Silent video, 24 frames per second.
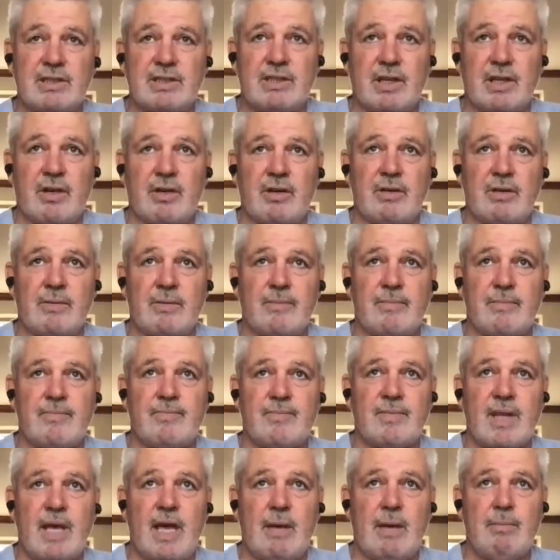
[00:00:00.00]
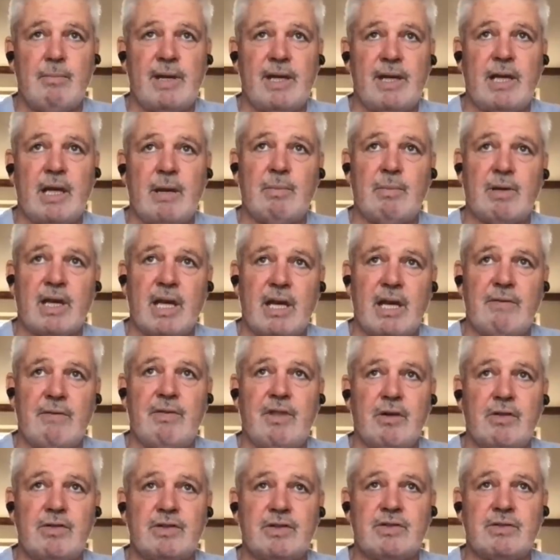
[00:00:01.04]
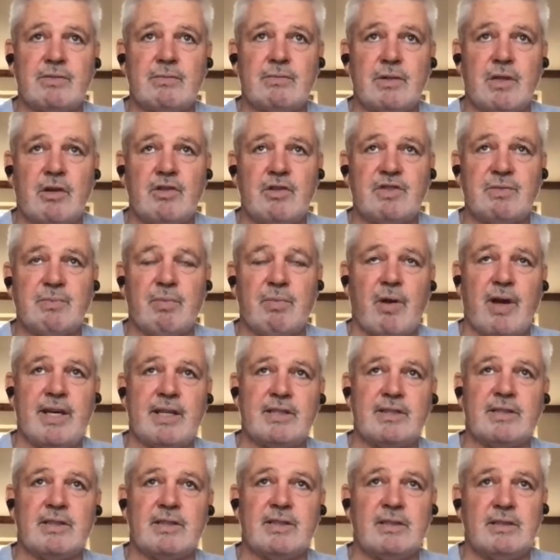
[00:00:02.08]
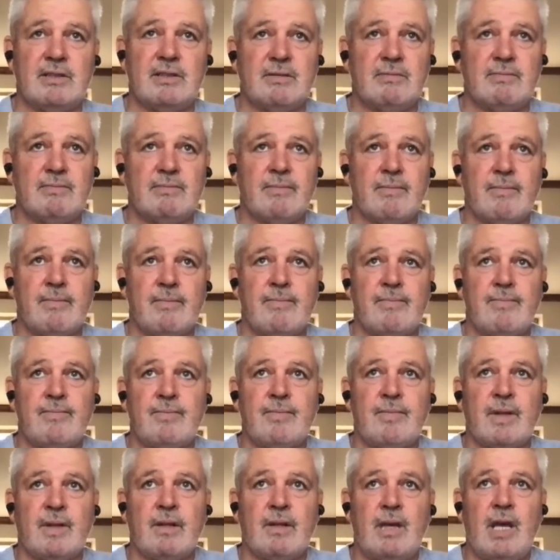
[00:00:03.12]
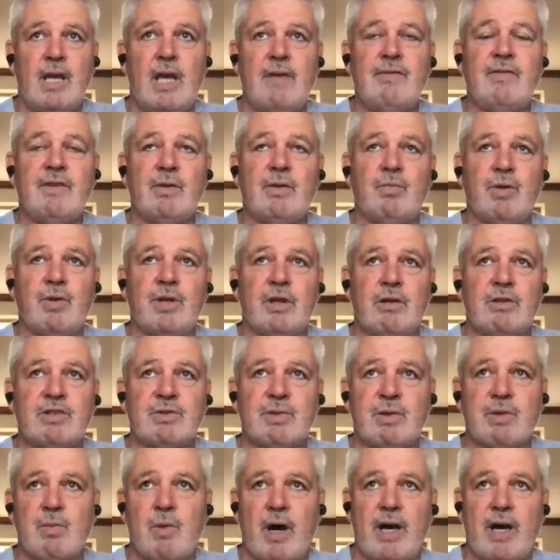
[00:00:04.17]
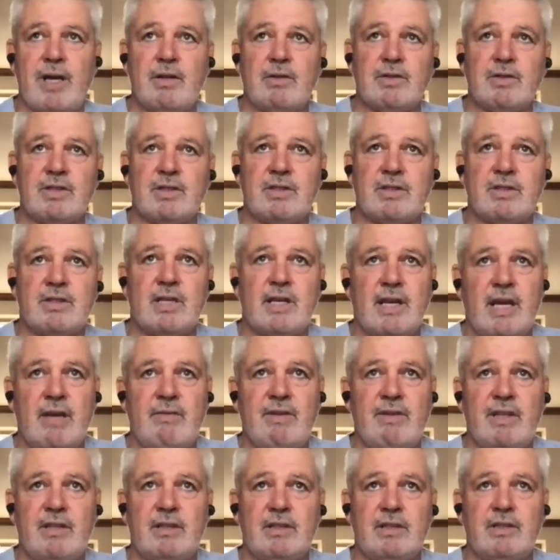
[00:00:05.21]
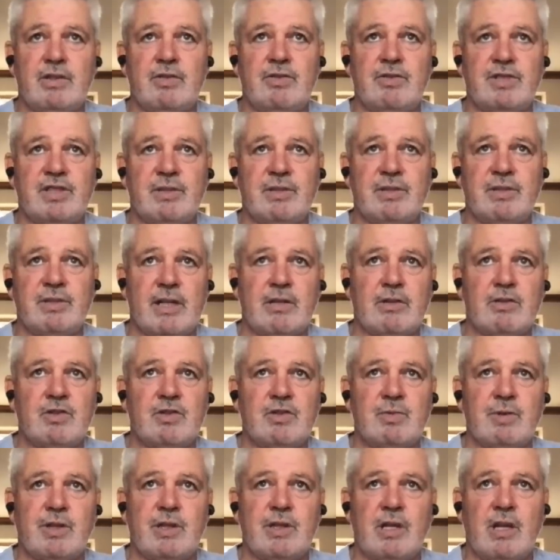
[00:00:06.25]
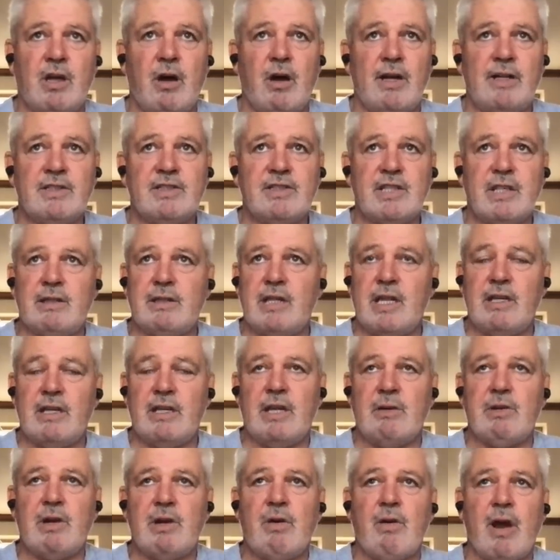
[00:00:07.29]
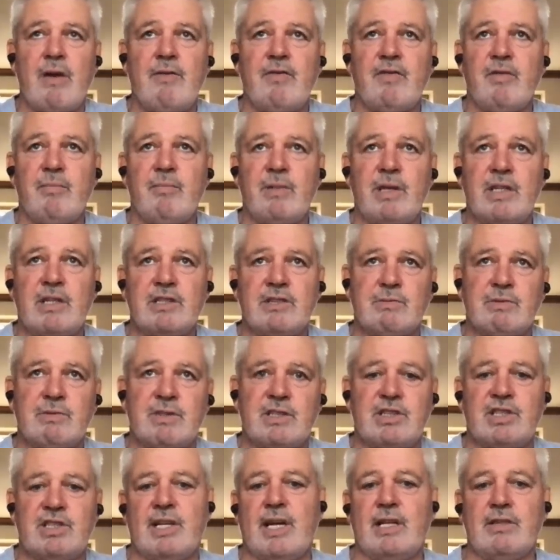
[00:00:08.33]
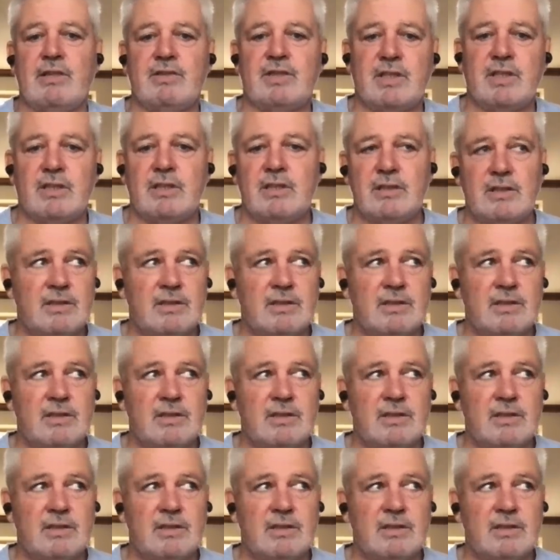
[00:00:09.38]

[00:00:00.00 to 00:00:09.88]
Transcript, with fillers: So being able to have those those breaks, and even when I was with Wales, having the two sabbaticals with the Lions, they, they were great for me because it was a chance to